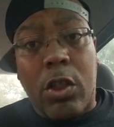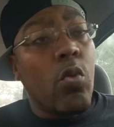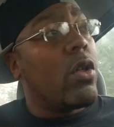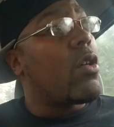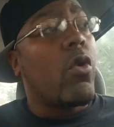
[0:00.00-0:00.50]
you
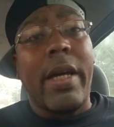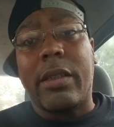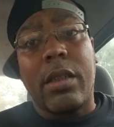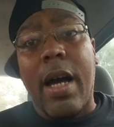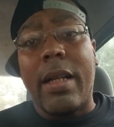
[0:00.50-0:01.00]
wanna go
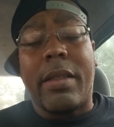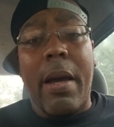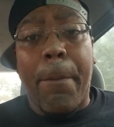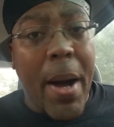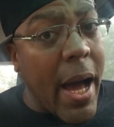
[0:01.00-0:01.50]
catch a
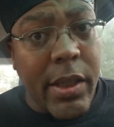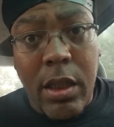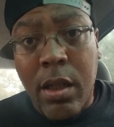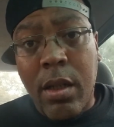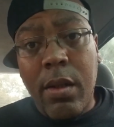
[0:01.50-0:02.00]
goddamn body.
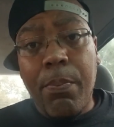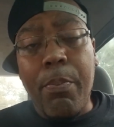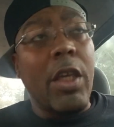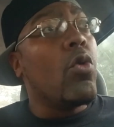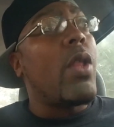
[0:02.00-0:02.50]

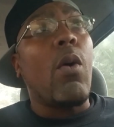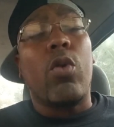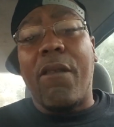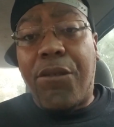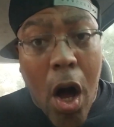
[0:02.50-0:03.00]
Make you not
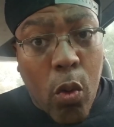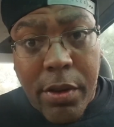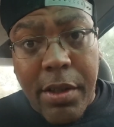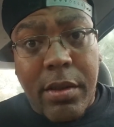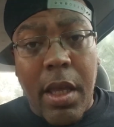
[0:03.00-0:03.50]
wanna fuck with
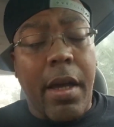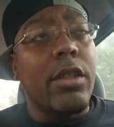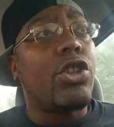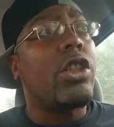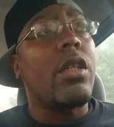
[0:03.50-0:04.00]
this nigga
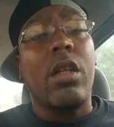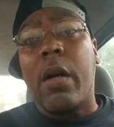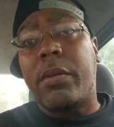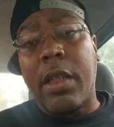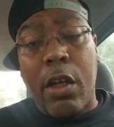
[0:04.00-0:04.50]
and shit. You know what
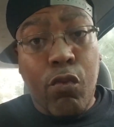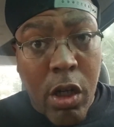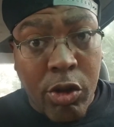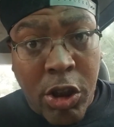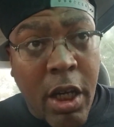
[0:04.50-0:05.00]
I'm saying?
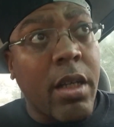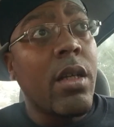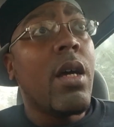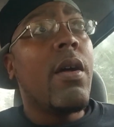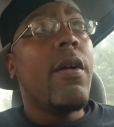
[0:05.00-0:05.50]
Real shit
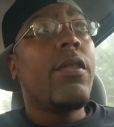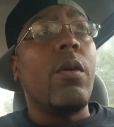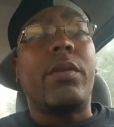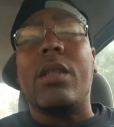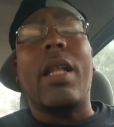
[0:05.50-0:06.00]
know
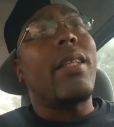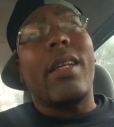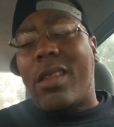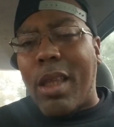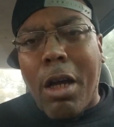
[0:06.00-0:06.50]
what I'm Like,
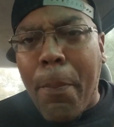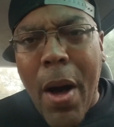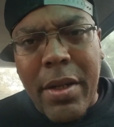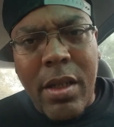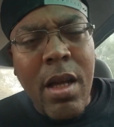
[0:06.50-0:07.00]
like, think
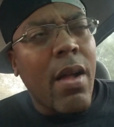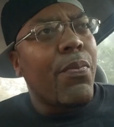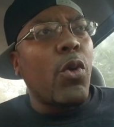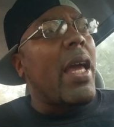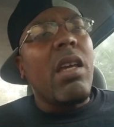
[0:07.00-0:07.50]
about it.
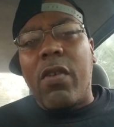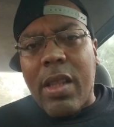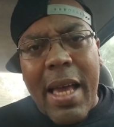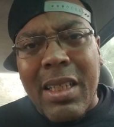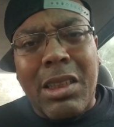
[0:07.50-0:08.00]
Do they even
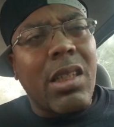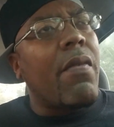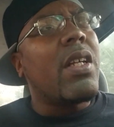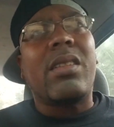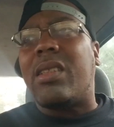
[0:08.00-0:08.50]
like each other?
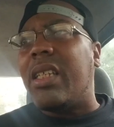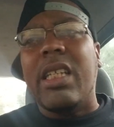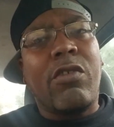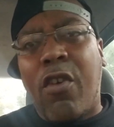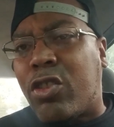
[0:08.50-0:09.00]
This is
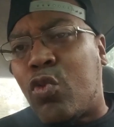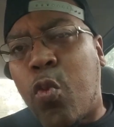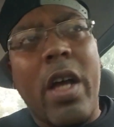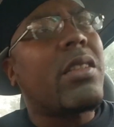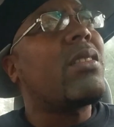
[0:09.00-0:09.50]
East versus
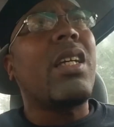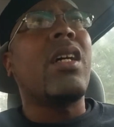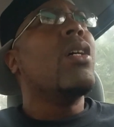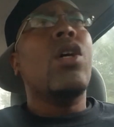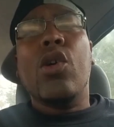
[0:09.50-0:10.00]
West. This nigga,
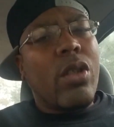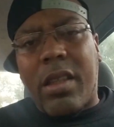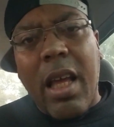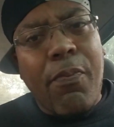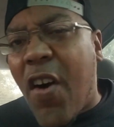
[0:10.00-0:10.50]
did
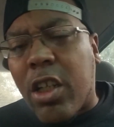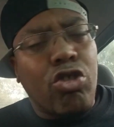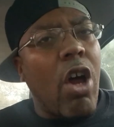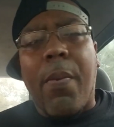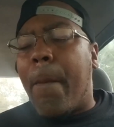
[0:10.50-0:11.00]
they fucking
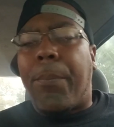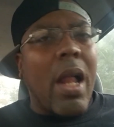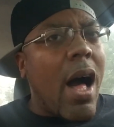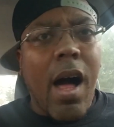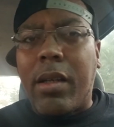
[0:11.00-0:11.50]
dropping
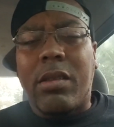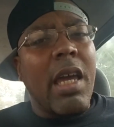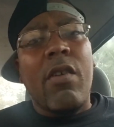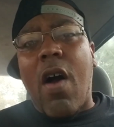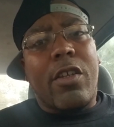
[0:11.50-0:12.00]
blogs?
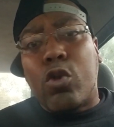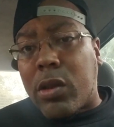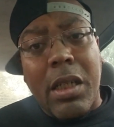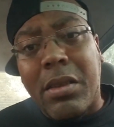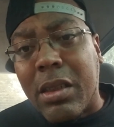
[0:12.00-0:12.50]
Tay Roc, you
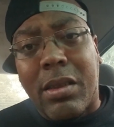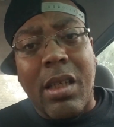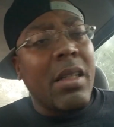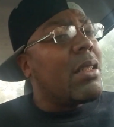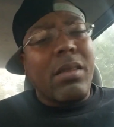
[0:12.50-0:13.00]
said he's your
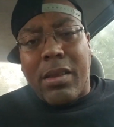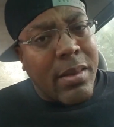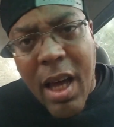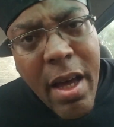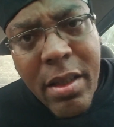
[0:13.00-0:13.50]
son. He's your
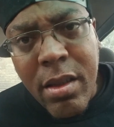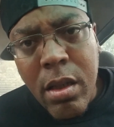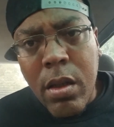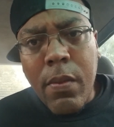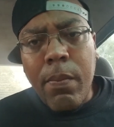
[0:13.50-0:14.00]
son.
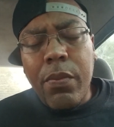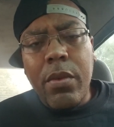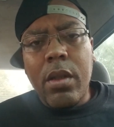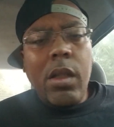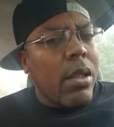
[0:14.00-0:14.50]

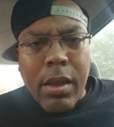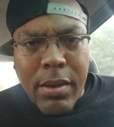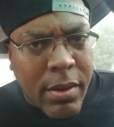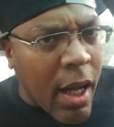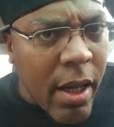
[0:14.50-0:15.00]
He's your
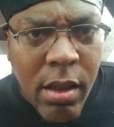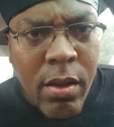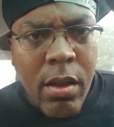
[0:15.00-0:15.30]
son.